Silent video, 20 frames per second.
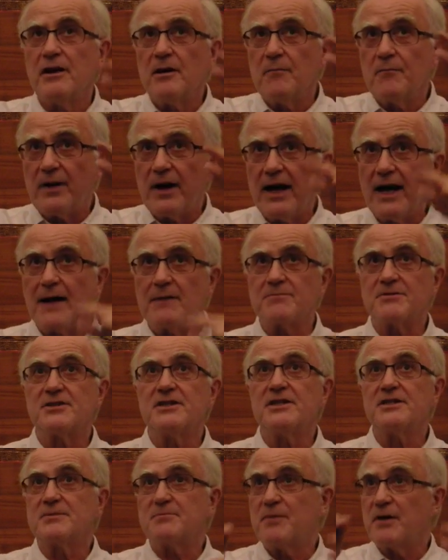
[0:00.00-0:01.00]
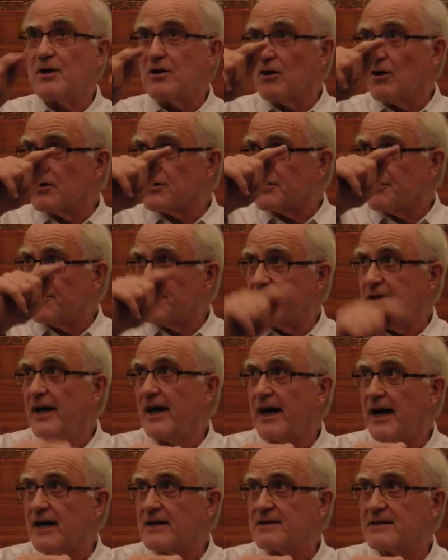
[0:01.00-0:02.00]
perhaps it's because of
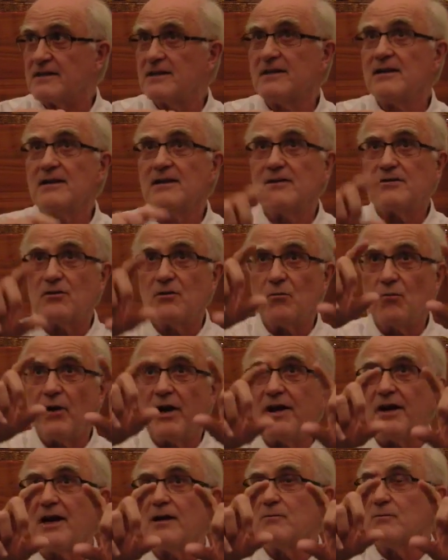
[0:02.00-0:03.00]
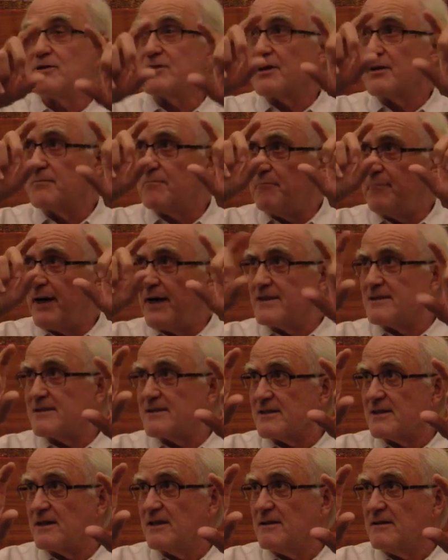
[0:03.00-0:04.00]
that when I was at
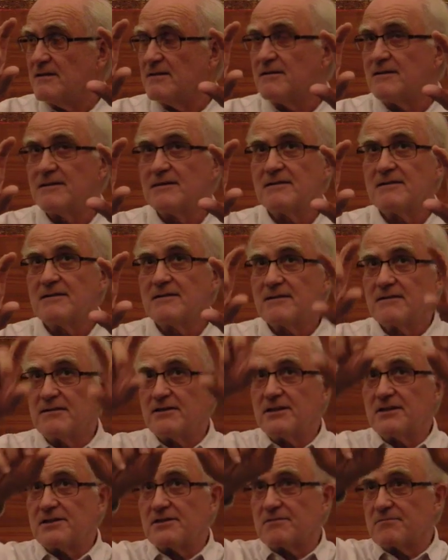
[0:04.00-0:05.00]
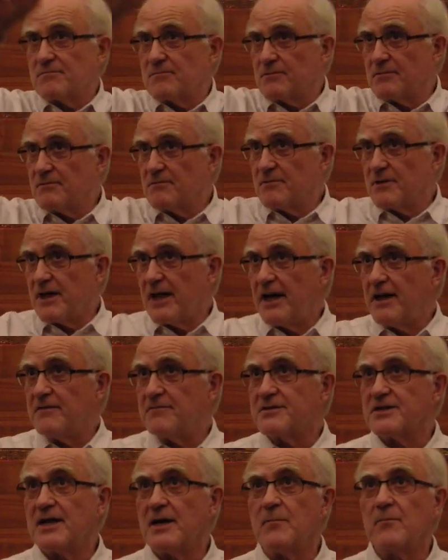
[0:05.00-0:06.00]
Bedsa, this cave
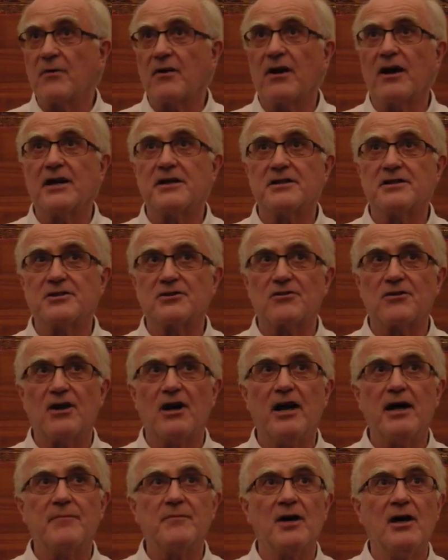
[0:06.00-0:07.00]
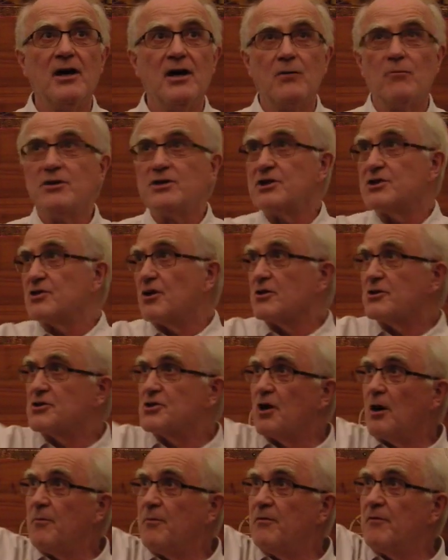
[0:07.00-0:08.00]
temple I described, which is on
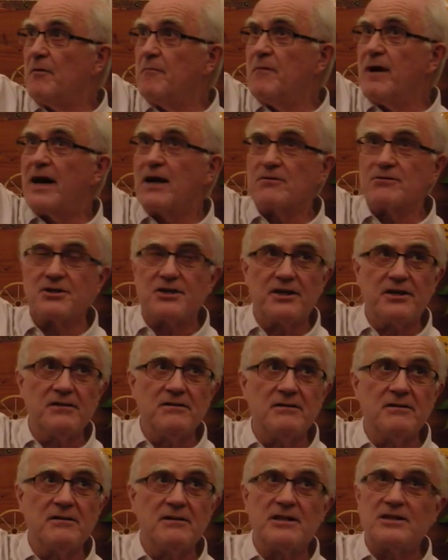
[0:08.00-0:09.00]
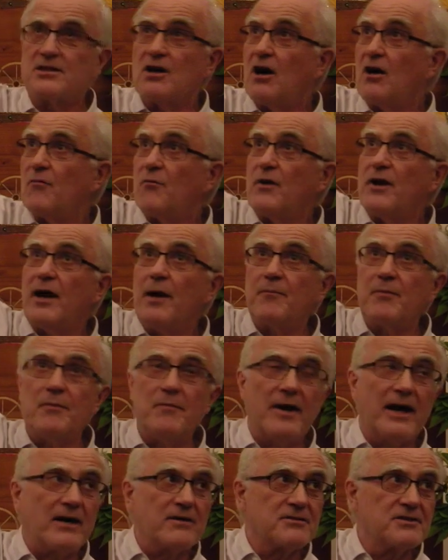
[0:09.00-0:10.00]
top of a mountain, it's halfway up a
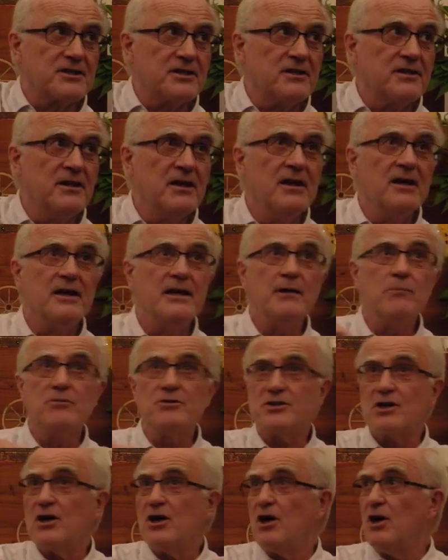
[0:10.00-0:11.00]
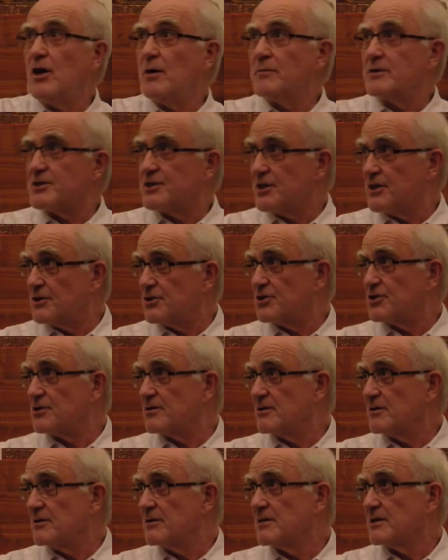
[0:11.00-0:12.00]
mountain, it was a hermitage,
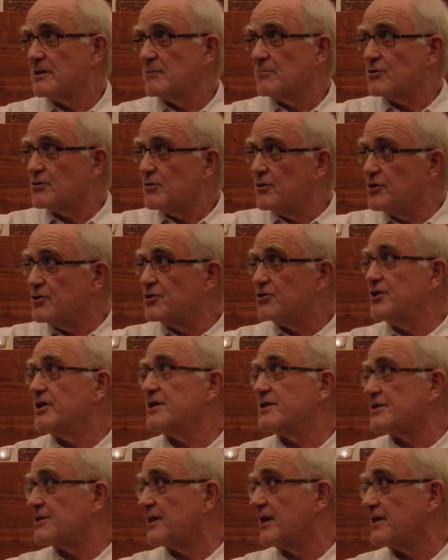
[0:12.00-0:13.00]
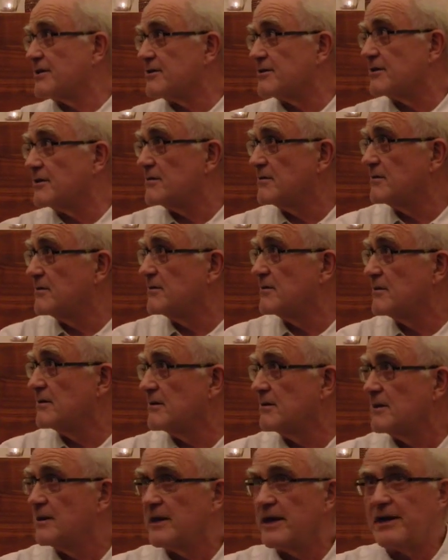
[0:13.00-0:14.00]
it was a retreat centre.
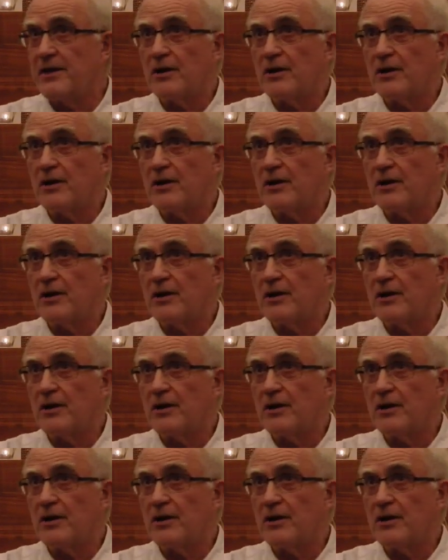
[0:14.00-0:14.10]
It